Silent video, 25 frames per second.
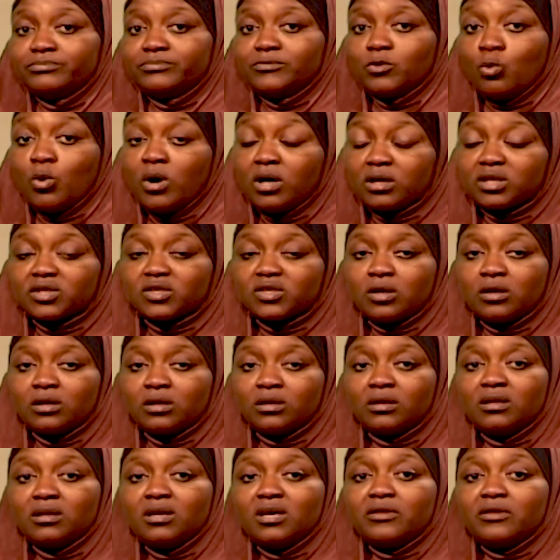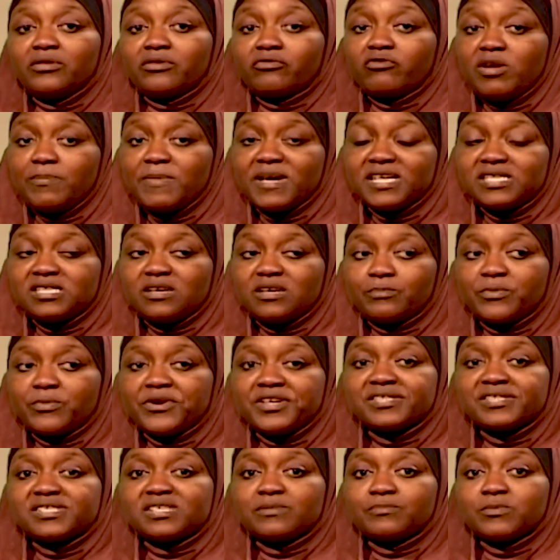works on. Three basic
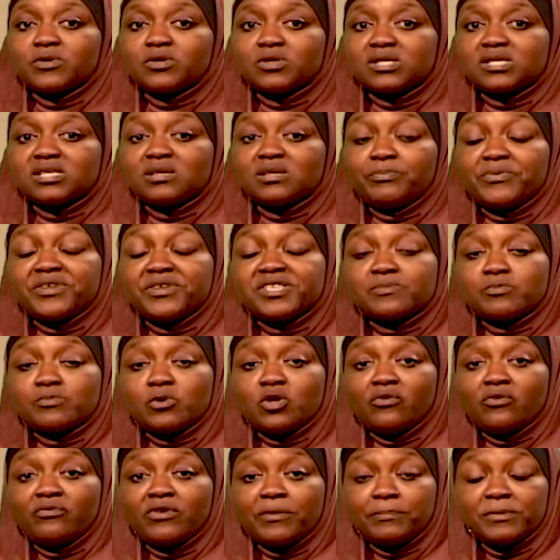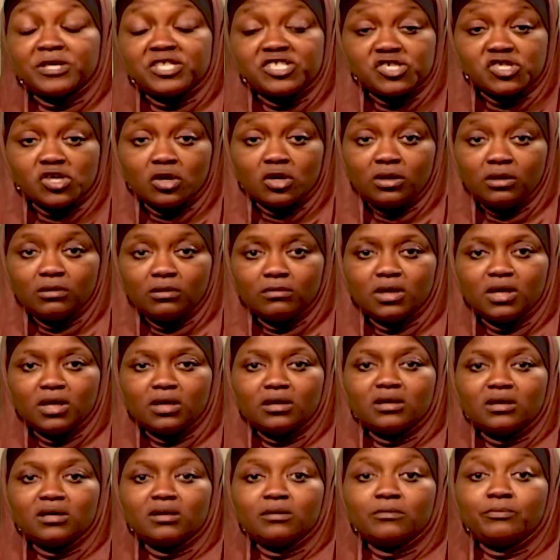principles: the principle of repetition,
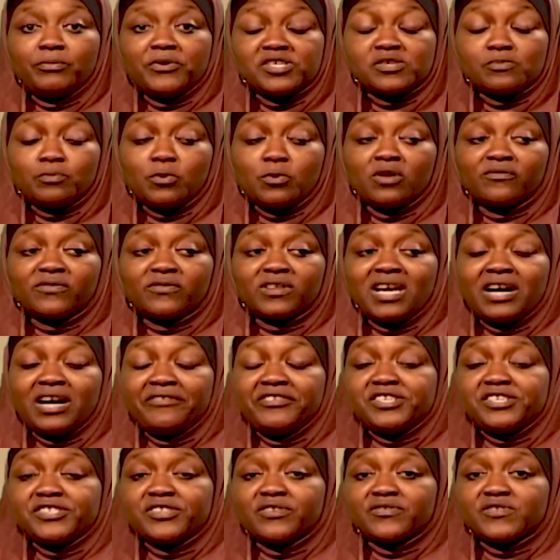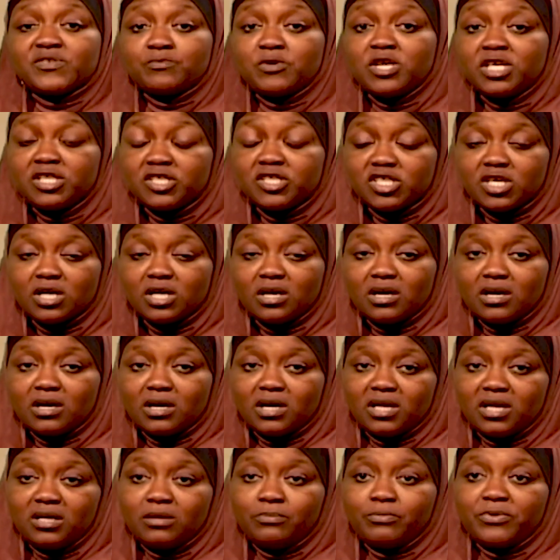principle of clarity of speech,
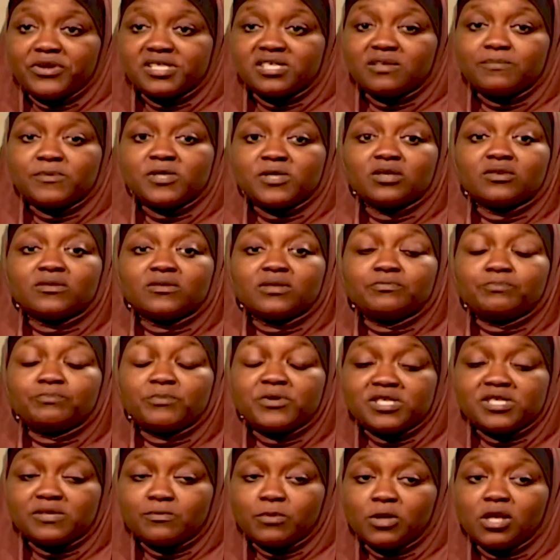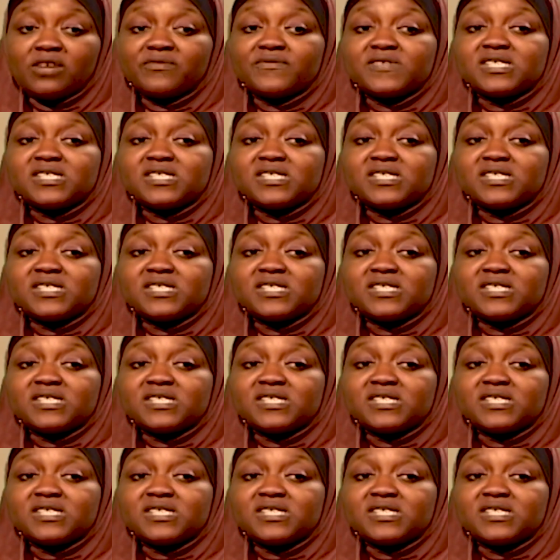and the principle of